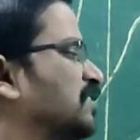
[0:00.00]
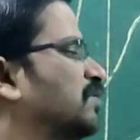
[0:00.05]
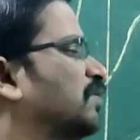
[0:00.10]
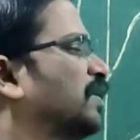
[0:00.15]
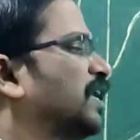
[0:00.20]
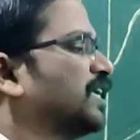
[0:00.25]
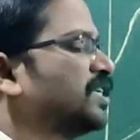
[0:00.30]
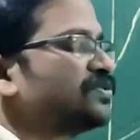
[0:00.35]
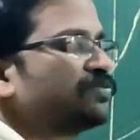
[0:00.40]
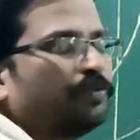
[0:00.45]
is
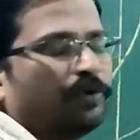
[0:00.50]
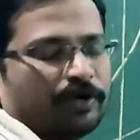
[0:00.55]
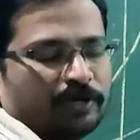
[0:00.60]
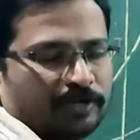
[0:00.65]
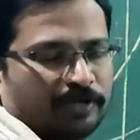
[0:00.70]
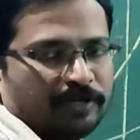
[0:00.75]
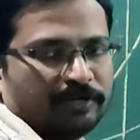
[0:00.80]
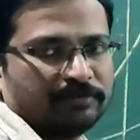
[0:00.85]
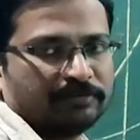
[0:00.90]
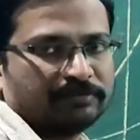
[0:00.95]
known as
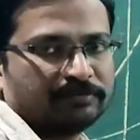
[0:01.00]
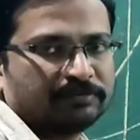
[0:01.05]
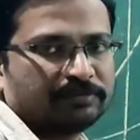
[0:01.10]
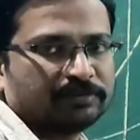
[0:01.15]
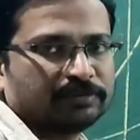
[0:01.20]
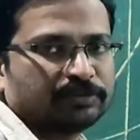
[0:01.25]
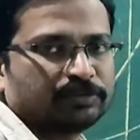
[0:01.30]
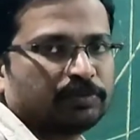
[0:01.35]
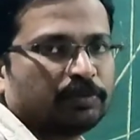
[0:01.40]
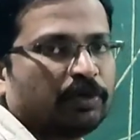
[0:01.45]
photon.
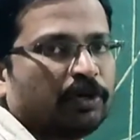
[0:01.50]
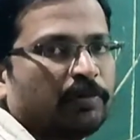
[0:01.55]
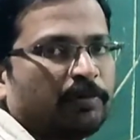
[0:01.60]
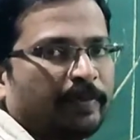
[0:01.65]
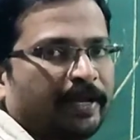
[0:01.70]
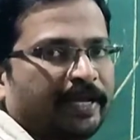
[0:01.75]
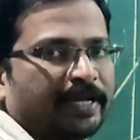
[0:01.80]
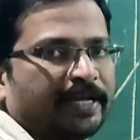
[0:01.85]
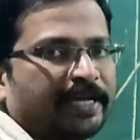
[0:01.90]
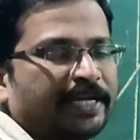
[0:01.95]
Small
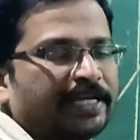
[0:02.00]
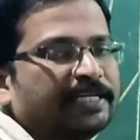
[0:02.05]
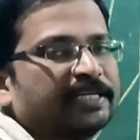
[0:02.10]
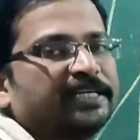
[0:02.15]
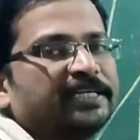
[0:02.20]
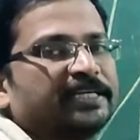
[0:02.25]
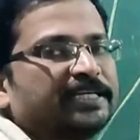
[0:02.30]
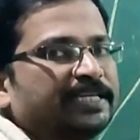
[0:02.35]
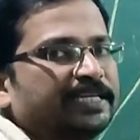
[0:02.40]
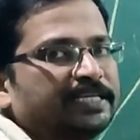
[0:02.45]

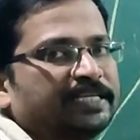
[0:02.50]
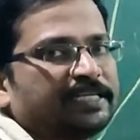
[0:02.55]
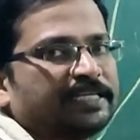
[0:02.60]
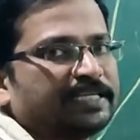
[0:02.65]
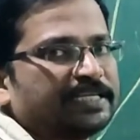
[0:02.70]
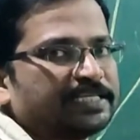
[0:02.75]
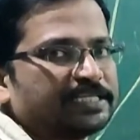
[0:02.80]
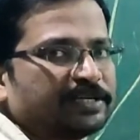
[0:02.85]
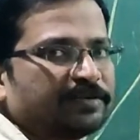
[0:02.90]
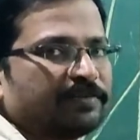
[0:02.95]
packet in
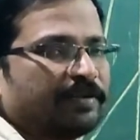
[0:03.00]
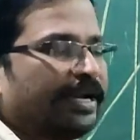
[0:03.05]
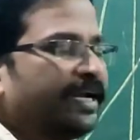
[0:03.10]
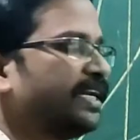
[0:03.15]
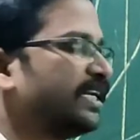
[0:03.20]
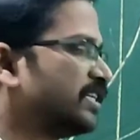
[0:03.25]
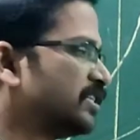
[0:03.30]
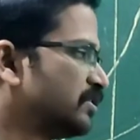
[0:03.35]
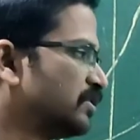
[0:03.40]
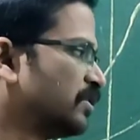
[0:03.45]
case of
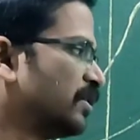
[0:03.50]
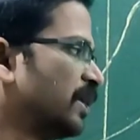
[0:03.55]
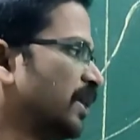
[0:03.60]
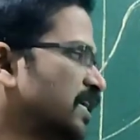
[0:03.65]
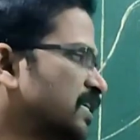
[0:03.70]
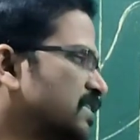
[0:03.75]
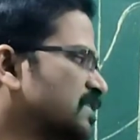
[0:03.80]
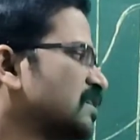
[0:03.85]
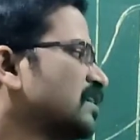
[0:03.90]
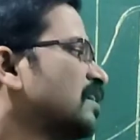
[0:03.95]
light is known
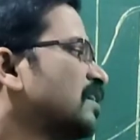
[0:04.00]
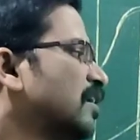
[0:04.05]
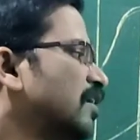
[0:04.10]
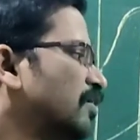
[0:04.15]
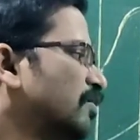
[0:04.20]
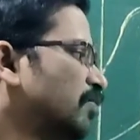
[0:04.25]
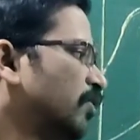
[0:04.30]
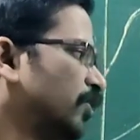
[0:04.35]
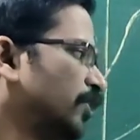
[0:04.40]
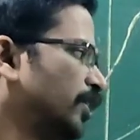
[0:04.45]
as
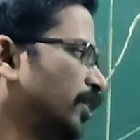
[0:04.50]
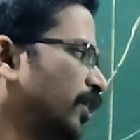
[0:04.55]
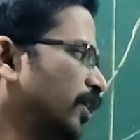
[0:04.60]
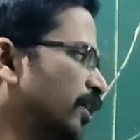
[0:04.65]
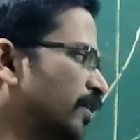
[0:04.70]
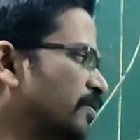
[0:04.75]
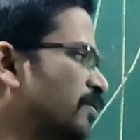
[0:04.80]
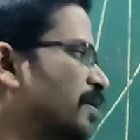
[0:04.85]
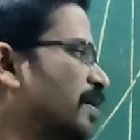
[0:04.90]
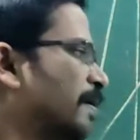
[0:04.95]

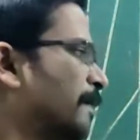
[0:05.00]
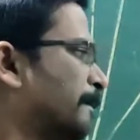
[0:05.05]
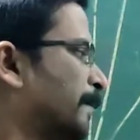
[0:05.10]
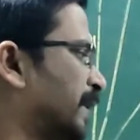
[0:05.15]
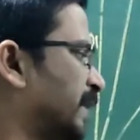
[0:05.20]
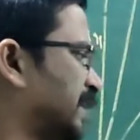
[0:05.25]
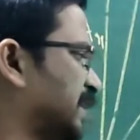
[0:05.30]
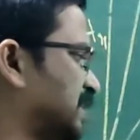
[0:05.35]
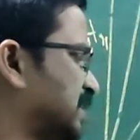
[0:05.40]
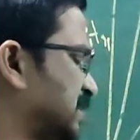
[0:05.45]
photon,
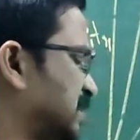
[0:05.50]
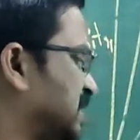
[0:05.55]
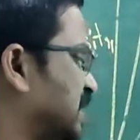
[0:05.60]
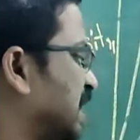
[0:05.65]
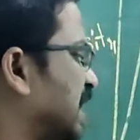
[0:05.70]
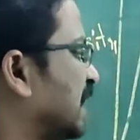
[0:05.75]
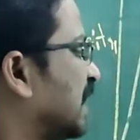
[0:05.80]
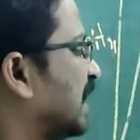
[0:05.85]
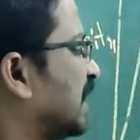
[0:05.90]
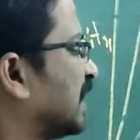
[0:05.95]
but in
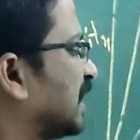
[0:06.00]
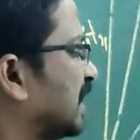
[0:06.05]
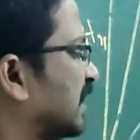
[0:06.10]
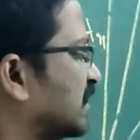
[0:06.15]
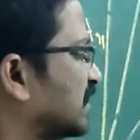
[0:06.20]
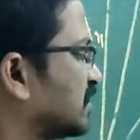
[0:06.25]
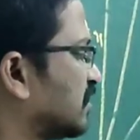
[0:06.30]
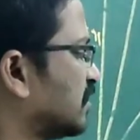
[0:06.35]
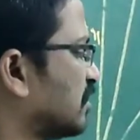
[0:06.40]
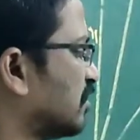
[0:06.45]
general
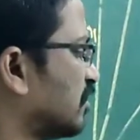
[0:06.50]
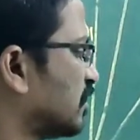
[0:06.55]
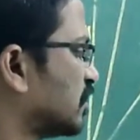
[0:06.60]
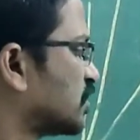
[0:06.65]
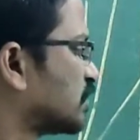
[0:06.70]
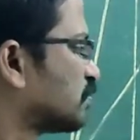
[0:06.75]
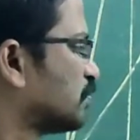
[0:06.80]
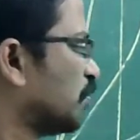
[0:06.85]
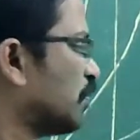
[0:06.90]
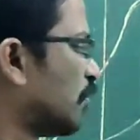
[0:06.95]
case,
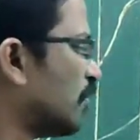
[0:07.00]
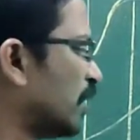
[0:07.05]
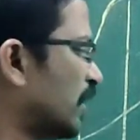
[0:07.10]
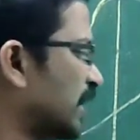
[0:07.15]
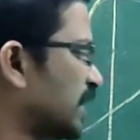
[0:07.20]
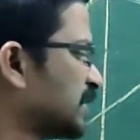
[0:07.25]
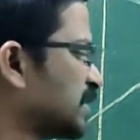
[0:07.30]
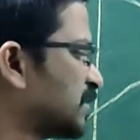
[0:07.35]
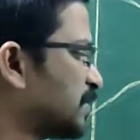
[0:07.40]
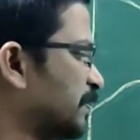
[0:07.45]

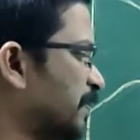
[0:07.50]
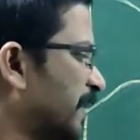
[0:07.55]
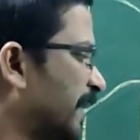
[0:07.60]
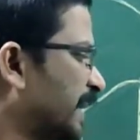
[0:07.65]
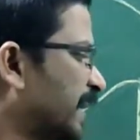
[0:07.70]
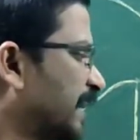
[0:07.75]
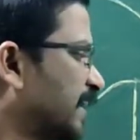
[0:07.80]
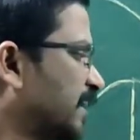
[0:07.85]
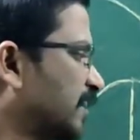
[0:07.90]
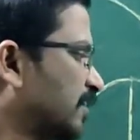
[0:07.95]
smallest
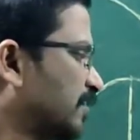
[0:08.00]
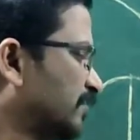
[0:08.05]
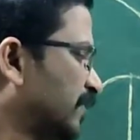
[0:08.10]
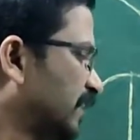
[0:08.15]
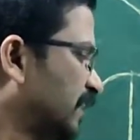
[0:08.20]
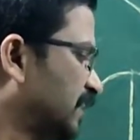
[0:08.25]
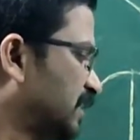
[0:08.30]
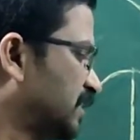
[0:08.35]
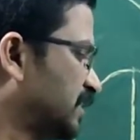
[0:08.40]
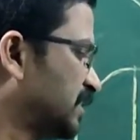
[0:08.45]
packet of
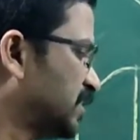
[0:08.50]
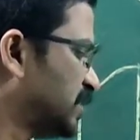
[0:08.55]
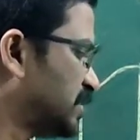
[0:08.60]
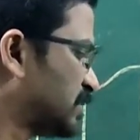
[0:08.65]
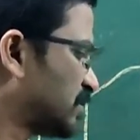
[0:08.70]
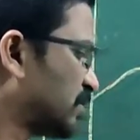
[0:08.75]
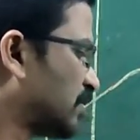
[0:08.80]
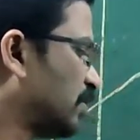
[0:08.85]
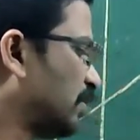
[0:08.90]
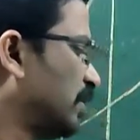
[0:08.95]
energy
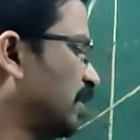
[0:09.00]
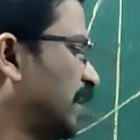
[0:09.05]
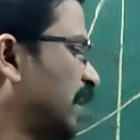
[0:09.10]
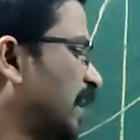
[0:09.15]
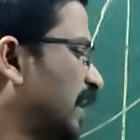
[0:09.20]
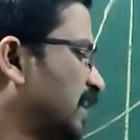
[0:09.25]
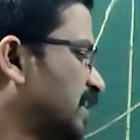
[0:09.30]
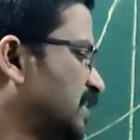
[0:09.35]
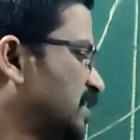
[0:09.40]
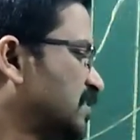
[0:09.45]
is called
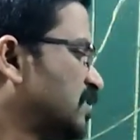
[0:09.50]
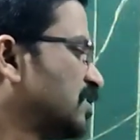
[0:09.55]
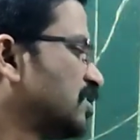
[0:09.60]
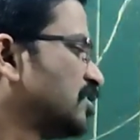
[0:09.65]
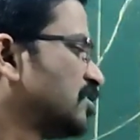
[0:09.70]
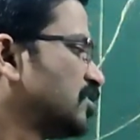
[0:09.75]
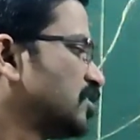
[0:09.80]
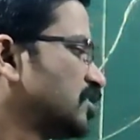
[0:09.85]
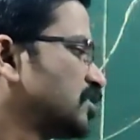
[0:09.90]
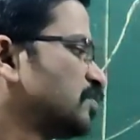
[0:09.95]
as,
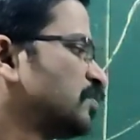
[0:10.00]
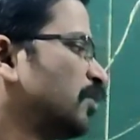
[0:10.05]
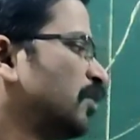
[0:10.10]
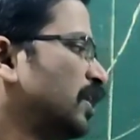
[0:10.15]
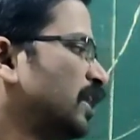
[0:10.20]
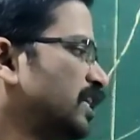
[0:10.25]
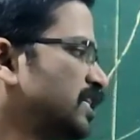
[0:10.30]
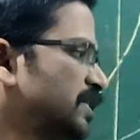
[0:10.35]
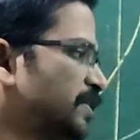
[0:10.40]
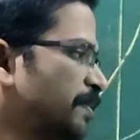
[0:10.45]

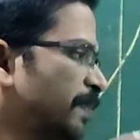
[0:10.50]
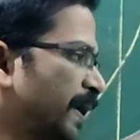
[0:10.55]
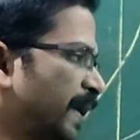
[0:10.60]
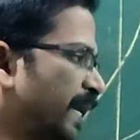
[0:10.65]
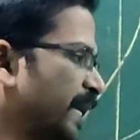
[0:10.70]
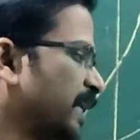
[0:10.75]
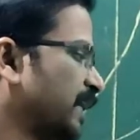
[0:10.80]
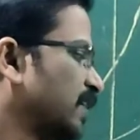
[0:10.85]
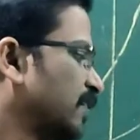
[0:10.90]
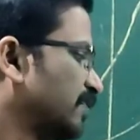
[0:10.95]
smallest
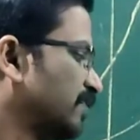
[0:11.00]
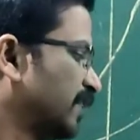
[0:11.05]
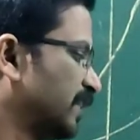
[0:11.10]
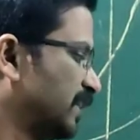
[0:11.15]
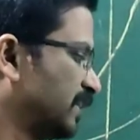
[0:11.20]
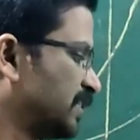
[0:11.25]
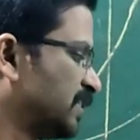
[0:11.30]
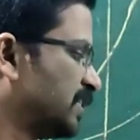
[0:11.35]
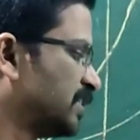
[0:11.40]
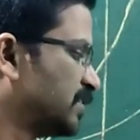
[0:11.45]
packet of
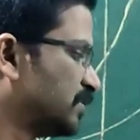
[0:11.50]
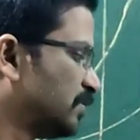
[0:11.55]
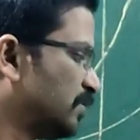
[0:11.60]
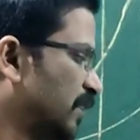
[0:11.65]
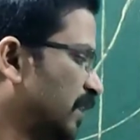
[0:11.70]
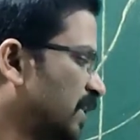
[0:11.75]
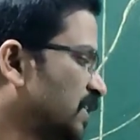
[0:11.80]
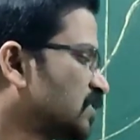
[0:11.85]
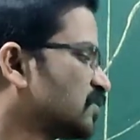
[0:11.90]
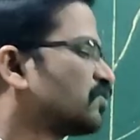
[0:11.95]
energy is
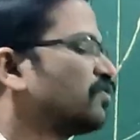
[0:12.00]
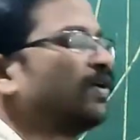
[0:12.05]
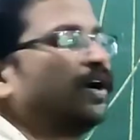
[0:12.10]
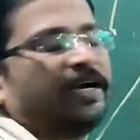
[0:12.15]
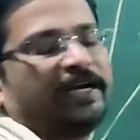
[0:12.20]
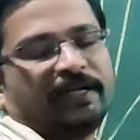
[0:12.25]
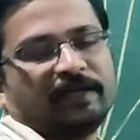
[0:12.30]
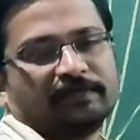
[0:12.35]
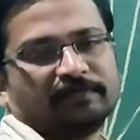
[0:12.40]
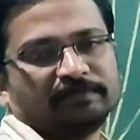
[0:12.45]
known as
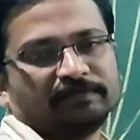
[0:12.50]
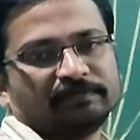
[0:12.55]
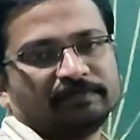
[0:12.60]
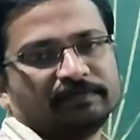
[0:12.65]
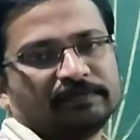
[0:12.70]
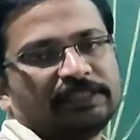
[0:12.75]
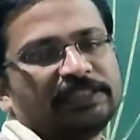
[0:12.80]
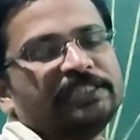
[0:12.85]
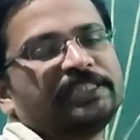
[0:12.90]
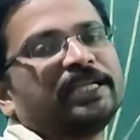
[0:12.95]
quantum.
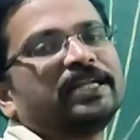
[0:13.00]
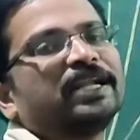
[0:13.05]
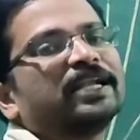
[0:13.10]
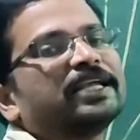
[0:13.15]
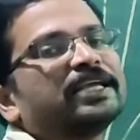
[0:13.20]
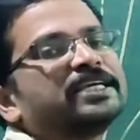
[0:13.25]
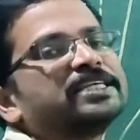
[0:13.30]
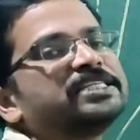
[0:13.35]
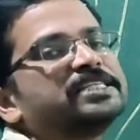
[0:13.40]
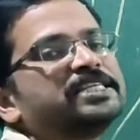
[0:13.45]
In
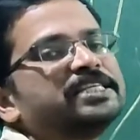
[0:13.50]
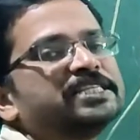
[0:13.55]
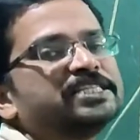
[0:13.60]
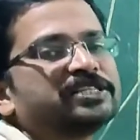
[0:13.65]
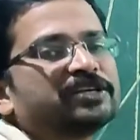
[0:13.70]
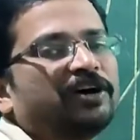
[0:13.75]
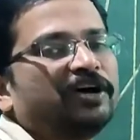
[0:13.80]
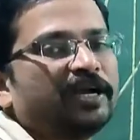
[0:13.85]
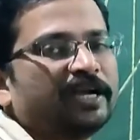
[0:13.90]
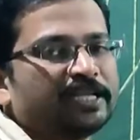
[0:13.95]
general case it
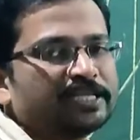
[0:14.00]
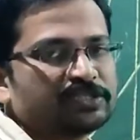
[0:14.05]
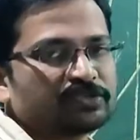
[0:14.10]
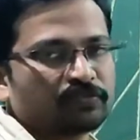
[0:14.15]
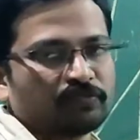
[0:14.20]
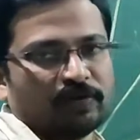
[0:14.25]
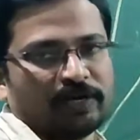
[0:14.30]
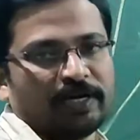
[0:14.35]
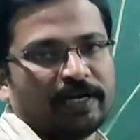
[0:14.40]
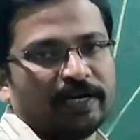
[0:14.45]
is called as
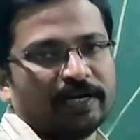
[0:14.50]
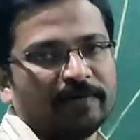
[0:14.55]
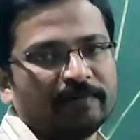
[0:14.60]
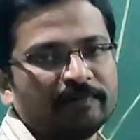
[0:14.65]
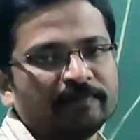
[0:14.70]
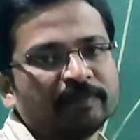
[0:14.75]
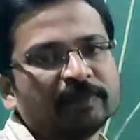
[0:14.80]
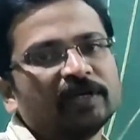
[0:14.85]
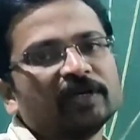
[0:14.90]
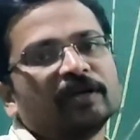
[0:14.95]

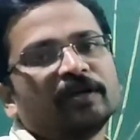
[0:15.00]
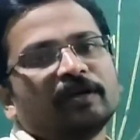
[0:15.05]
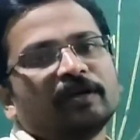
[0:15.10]
quantum,